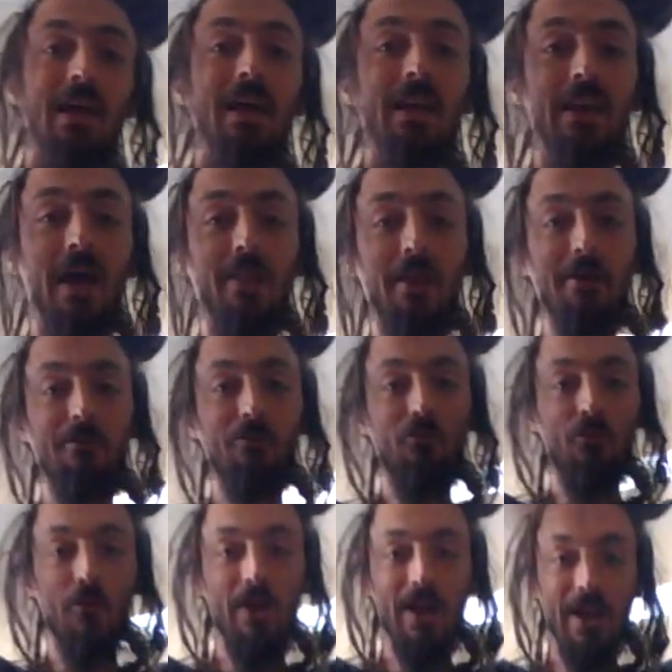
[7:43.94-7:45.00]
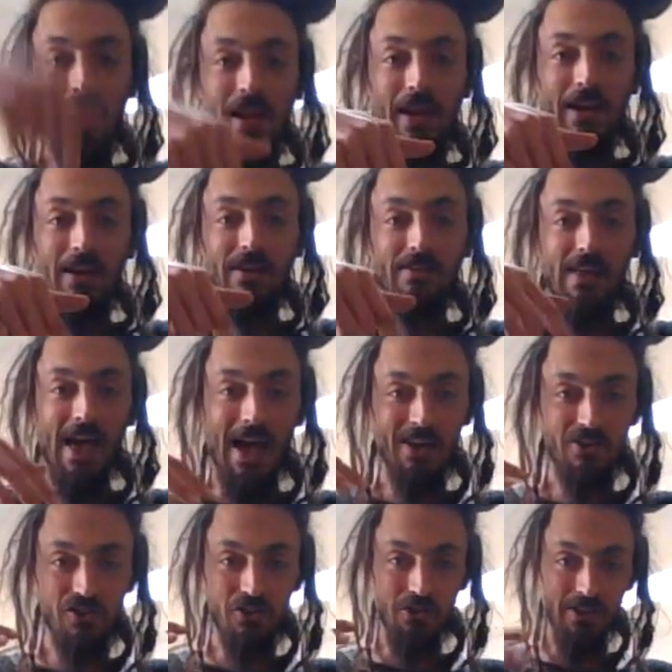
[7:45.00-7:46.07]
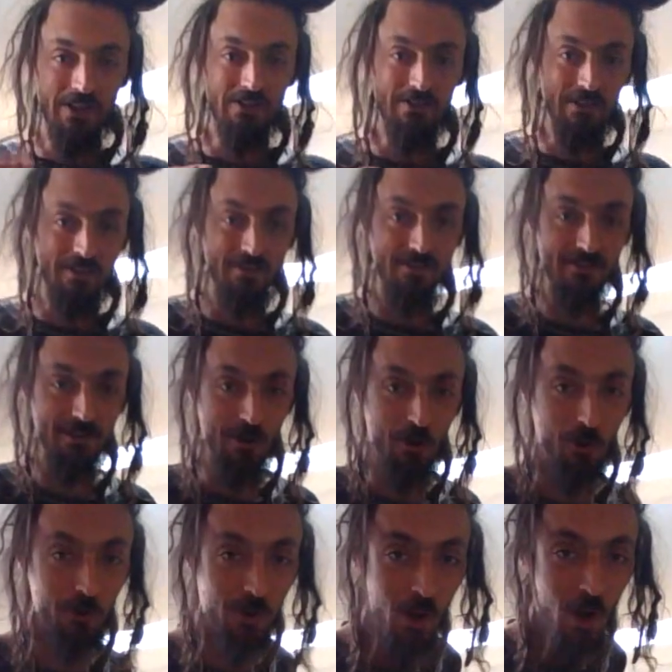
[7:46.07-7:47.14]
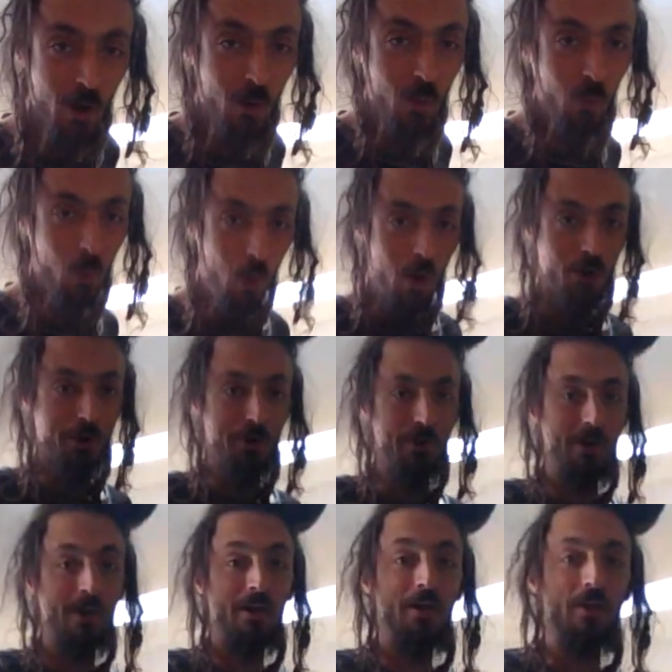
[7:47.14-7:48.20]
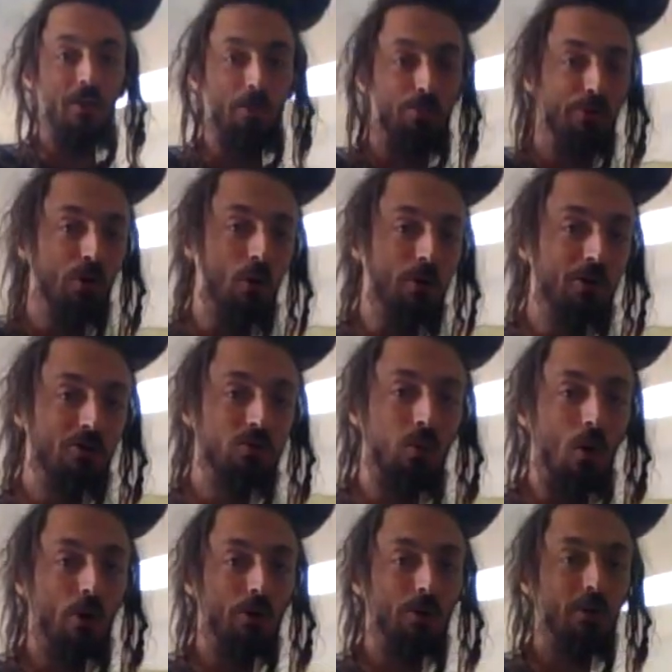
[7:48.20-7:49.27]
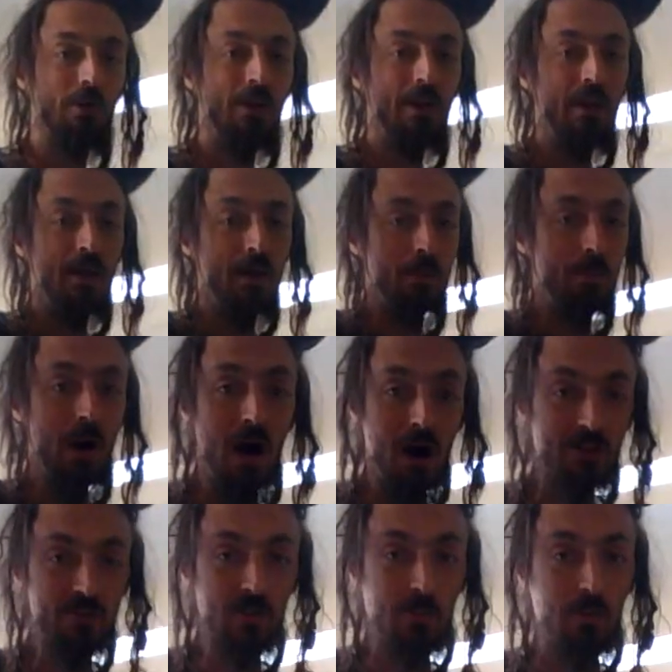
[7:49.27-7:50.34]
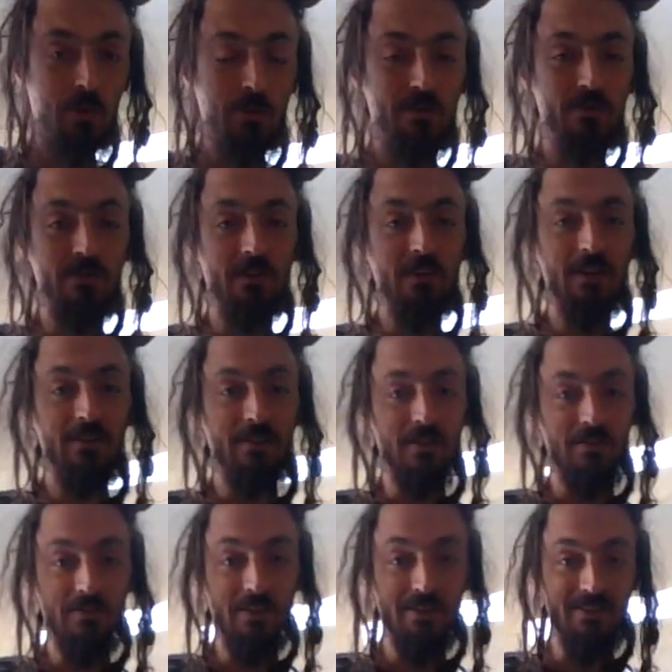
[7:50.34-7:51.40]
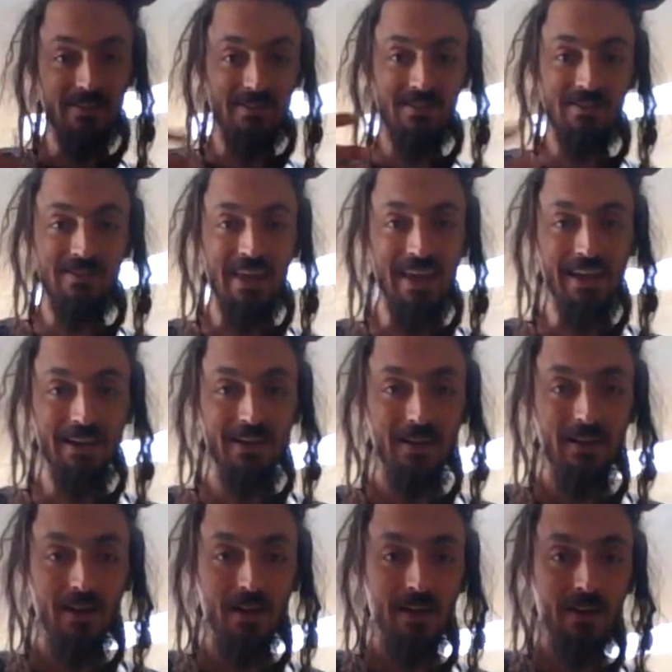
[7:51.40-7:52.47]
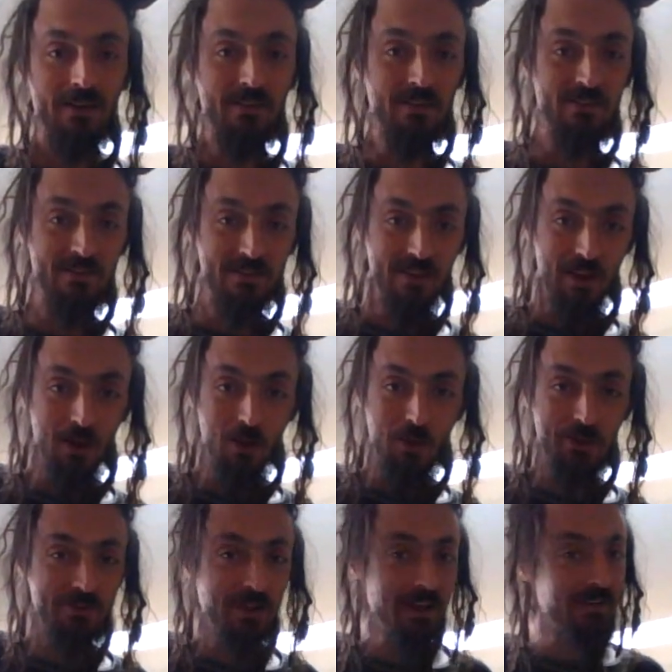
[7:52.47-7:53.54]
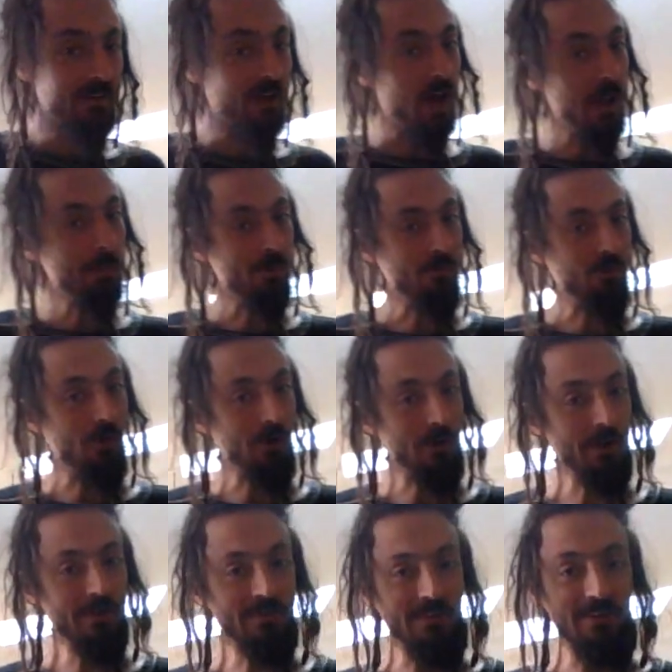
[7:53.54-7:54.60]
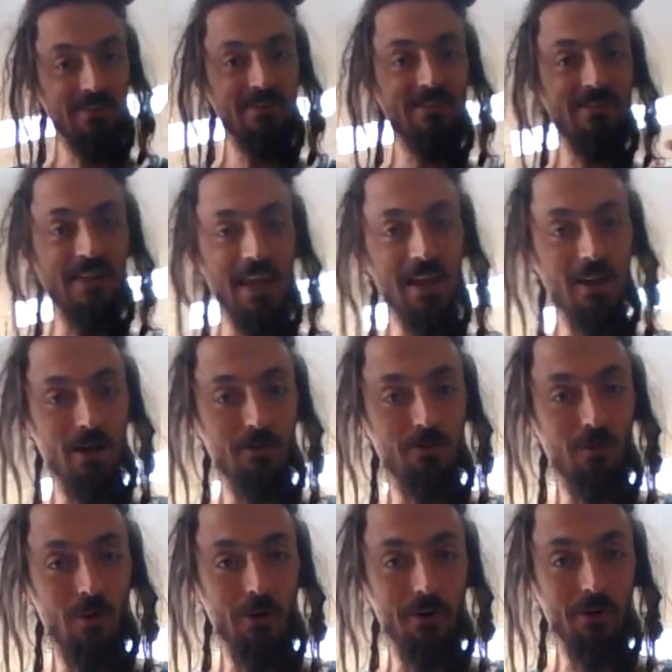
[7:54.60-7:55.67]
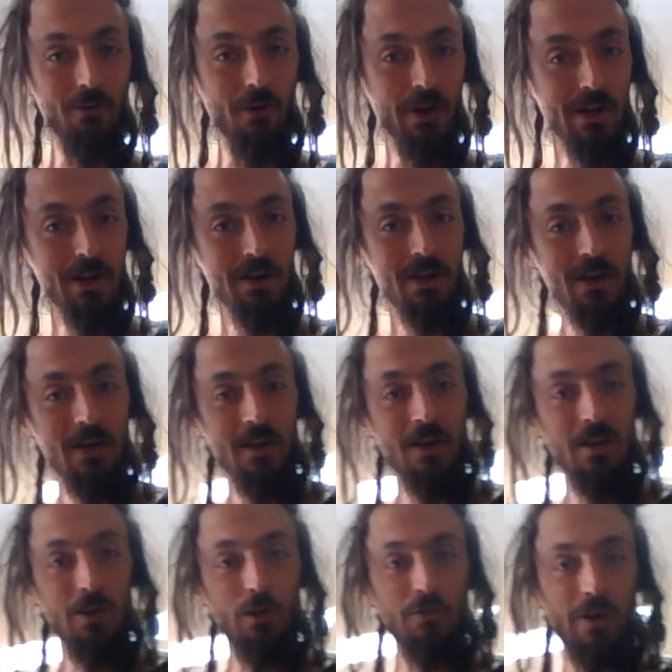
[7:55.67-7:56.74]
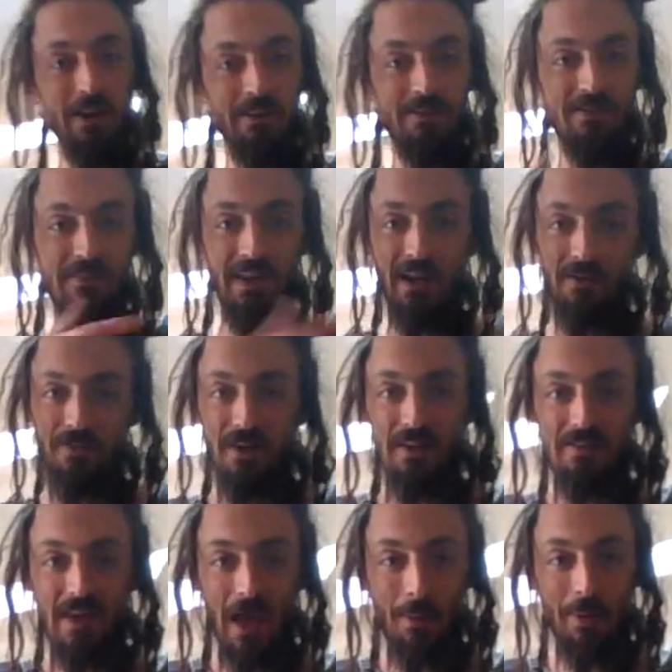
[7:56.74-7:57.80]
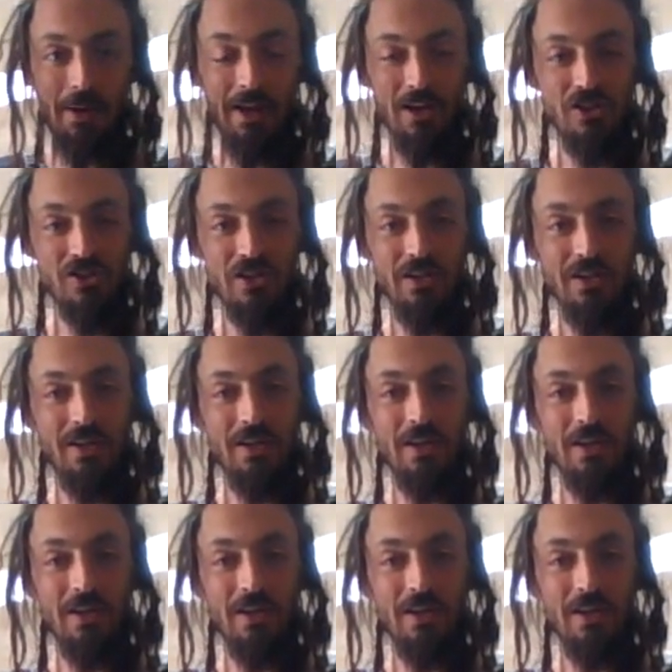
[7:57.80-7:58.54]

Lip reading: Now that rain is actually distilled water, the purest water possible. It's a state. Distilled is not a type of water, it's a state of water, right? You've got a state of contamination,